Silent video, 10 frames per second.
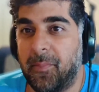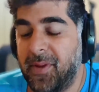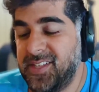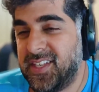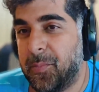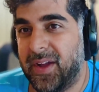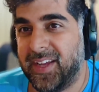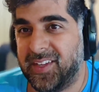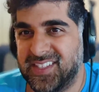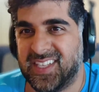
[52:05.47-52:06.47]
I'm not just going to buy
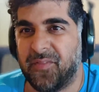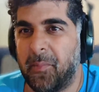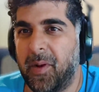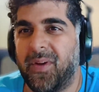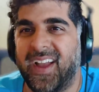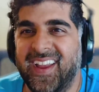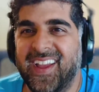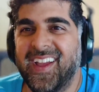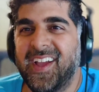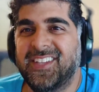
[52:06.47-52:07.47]
good stuff. I'm going to buy
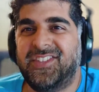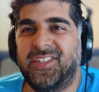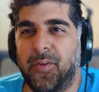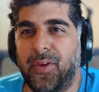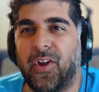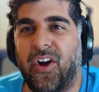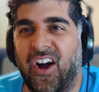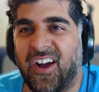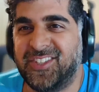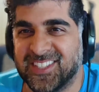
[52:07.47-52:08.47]
stuff at
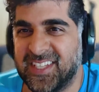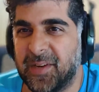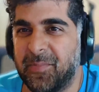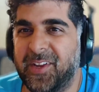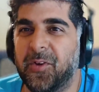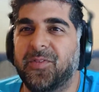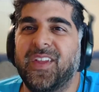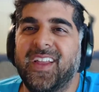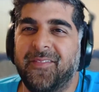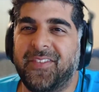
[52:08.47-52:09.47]
auctions and I'm going to go
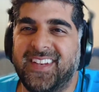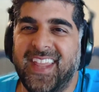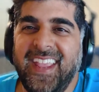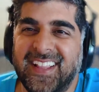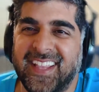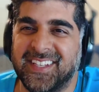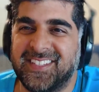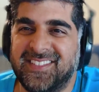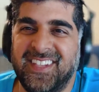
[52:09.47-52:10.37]
have to take like a,